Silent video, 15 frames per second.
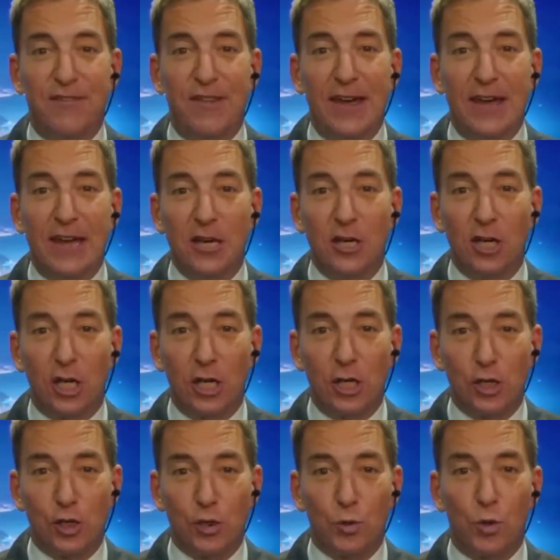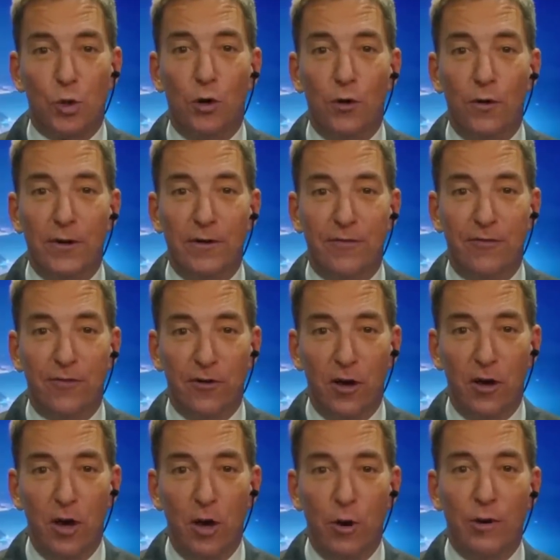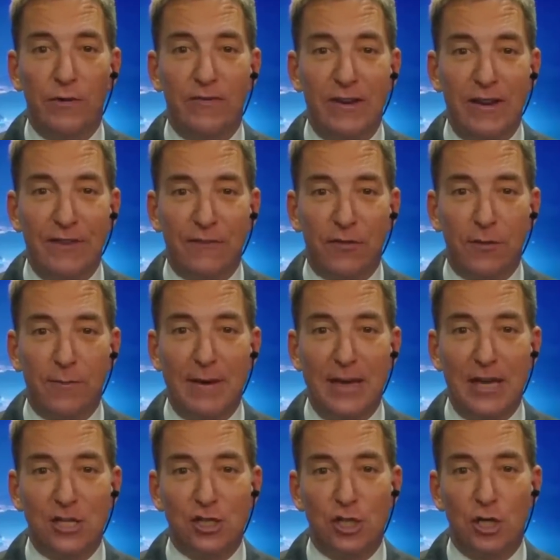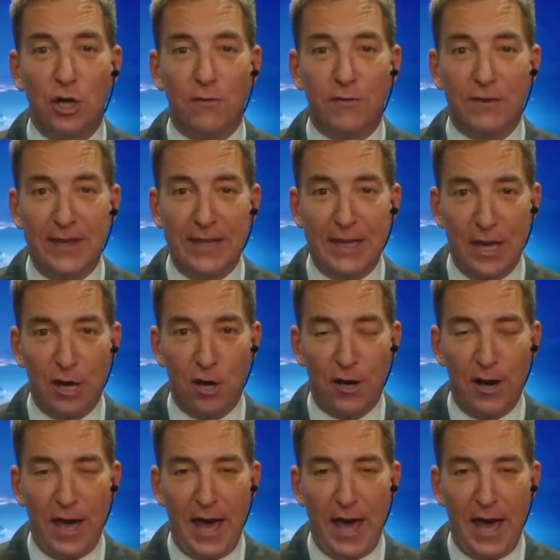Greenwald, the independent journalist who Edward Snowden leaked those NSA documents to back in